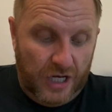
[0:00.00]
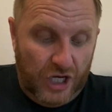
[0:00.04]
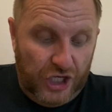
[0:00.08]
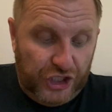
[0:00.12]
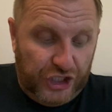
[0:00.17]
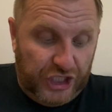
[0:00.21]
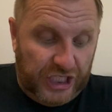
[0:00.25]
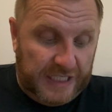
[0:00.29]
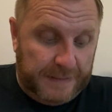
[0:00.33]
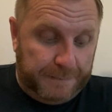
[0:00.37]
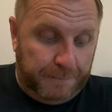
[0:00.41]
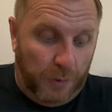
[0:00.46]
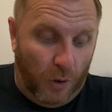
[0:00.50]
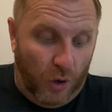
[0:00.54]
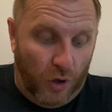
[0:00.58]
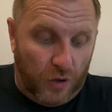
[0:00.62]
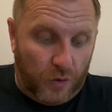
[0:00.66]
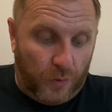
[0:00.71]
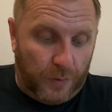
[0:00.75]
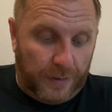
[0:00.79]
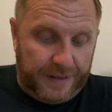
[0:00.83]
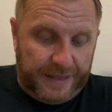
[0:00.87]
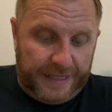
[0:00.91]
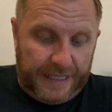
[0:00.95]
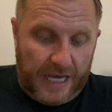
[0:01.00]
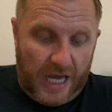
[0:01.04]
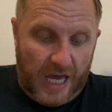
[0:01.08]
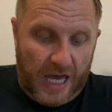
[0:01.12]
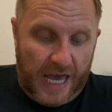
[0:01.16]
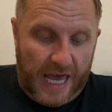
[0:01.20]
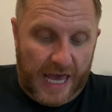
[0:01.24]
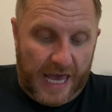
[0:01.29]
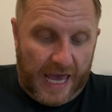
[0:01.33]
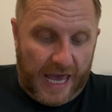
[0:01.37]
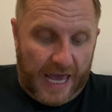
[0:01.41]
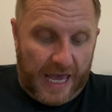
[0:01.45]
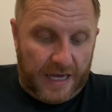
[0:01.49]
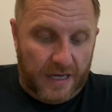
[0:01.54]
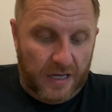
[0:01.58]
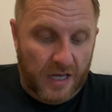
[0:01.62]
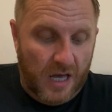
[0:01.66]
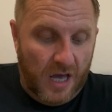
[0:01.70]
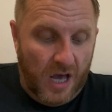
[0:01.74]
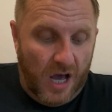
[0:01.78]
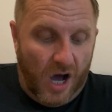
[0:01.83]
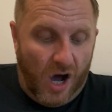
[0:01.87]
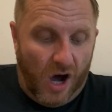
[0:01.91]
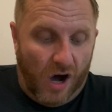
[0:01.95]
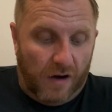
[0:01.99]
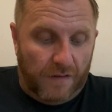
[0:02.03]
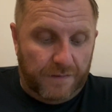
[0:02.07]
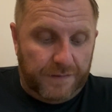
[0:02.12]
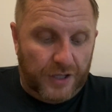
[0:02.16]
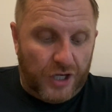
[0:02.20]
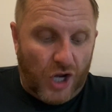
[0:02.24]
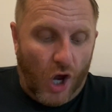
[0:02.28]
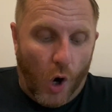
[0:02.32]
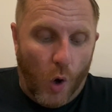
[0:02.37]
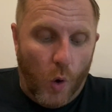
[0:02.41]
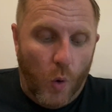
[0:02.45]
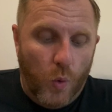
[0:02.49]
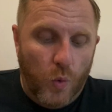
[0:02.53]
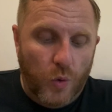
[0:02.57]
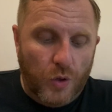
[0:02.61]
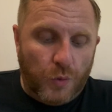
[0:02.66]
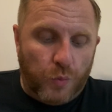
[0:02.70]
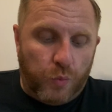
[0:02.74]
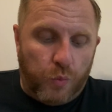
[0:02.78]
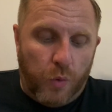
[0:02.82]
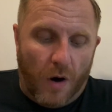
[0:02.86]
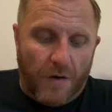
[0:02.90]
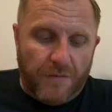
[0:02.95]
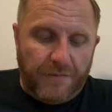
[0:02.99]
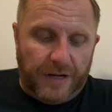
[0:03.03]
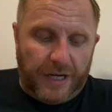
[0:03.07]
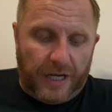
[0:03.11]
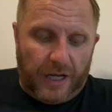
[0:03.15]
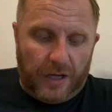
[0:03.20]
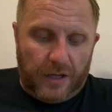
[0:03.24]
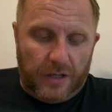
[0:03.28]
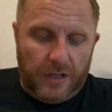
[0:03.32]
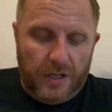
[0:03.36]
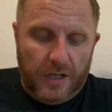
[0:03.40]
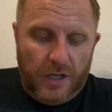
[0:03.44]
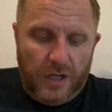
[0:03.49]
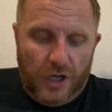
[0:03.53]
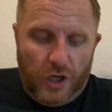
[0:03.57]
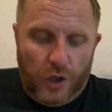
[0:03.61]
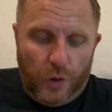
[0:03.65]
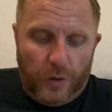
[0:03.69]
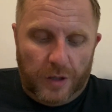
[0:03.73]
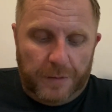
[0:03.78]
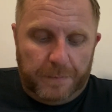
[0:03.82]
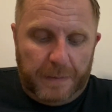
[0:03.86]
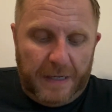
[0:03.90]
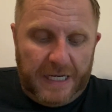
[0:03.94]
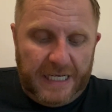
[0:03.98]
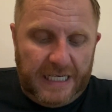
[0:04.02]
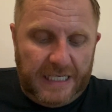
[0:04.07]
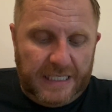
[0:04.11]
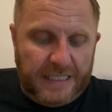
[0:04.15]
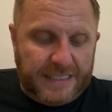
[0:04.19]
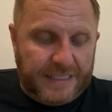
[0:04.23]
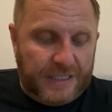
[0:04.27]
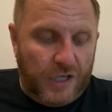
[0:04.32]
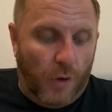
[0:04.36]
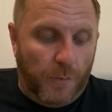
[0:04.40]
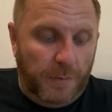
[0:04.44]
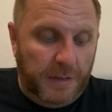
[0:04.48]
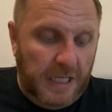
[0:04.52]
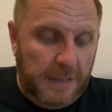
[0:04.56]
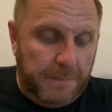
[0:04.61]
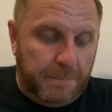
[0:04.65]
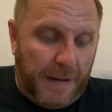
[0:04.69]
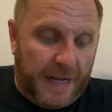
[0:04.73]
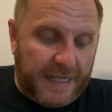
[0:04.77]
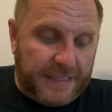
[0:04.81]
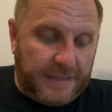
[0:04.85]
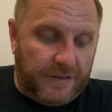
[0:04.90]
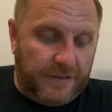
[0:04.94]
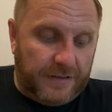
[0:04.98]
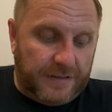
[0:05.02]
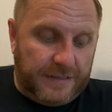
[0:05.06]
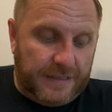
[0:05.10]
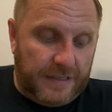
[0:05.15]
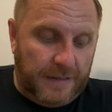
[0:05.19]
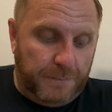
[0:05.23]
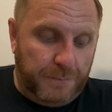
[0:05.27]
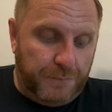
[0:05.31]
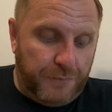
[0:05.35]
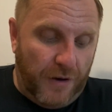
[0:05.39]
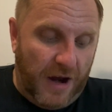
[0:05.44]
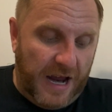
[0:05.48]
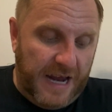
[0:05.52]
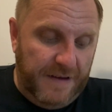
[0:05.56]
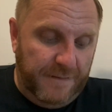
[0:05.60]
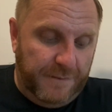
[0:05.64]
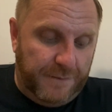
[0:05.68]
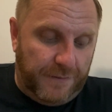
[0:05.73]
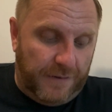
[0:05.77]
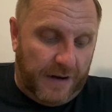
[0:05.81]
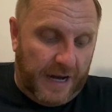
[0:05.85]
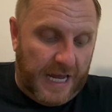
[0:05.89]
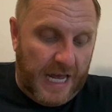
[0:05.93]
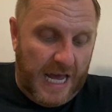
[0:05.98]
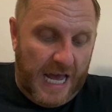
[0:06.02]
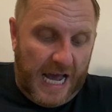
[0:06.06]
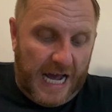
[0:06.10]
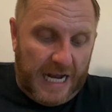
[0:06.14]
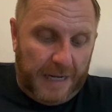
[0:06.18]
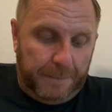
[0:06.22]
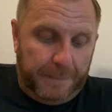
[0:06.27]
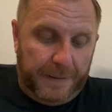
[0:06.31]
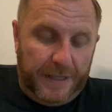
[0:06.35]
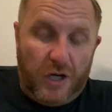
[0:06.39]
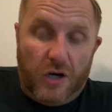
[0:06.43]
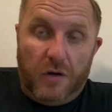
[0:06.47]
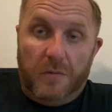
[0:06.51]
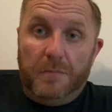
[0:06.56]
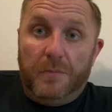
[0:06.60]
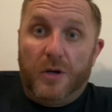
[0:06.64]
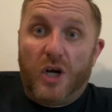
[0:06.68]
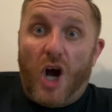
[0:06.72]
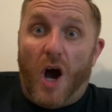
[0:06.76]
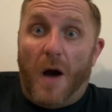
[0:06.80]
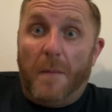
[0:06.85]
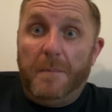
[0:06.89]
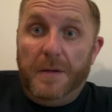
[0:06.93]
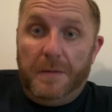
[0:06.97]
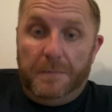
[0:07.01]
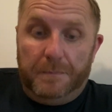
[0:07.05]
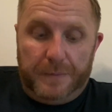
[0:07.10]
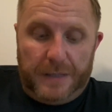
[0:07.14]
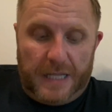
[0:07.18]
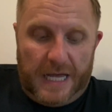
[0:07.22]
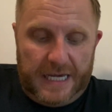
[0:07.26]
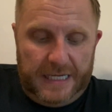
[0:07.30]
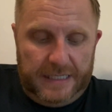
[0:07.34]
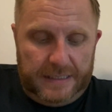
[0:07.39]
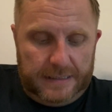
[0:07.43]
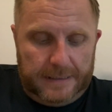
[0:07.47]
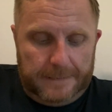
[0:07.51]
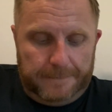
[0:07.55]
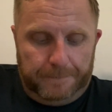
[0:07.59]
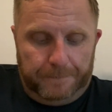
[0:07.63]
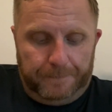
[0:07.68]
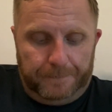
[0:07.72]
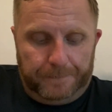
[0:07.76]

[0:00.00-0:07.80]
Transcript: She spoke with the air of an old warrior who had been in so many battles and bravery had become commonplace.